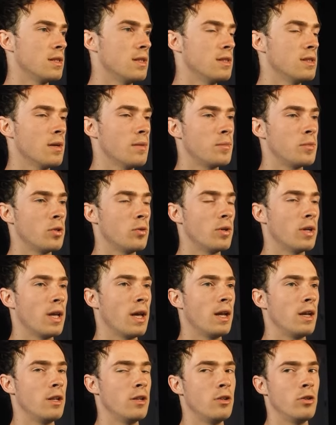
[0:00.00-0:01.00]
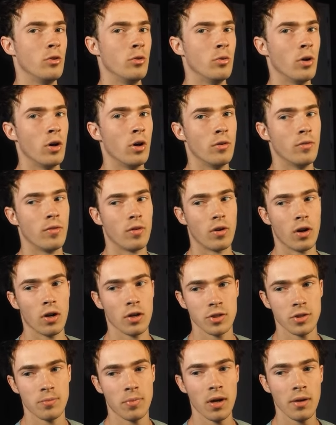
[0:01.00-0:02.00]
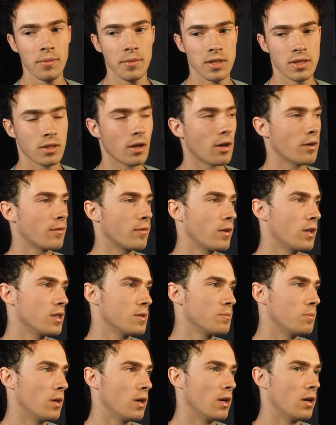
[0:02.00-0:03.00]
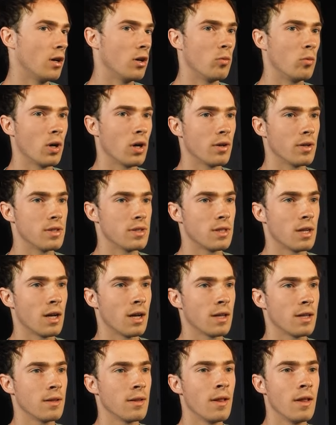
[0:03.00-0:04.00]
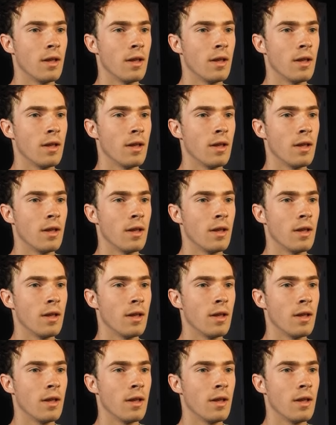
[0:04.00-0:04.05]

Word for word: Is up to an 82 overall. Should probably start for us, but oh well, he's not.